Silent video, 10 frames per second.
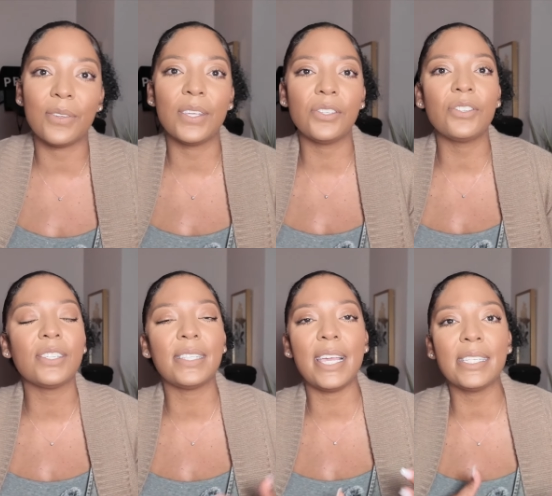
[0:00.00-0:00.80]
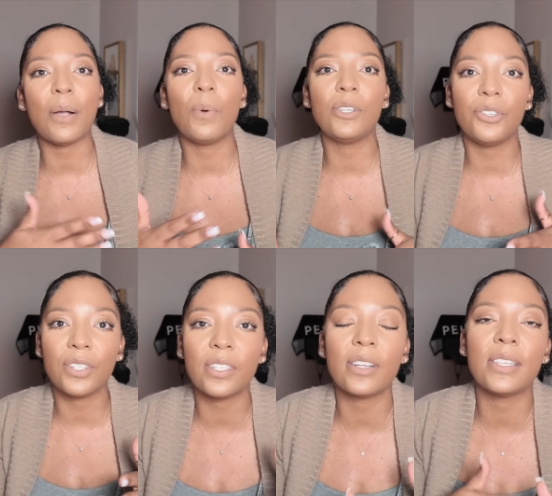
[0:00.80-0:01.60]
So these are just things I want you
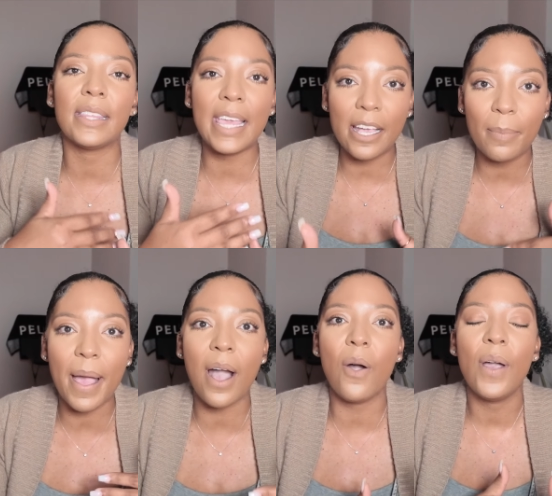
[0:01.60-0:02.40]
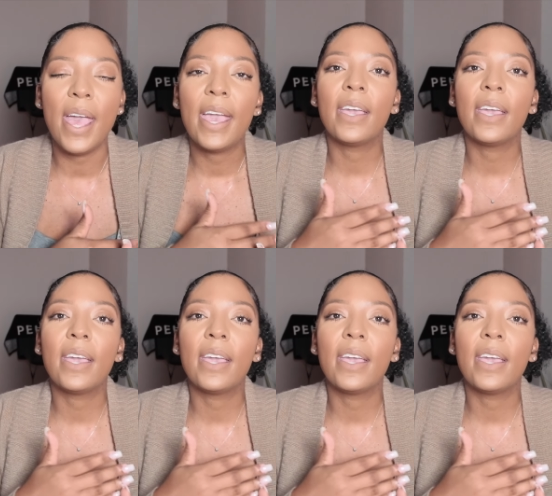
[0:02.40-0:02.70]
to start to think about,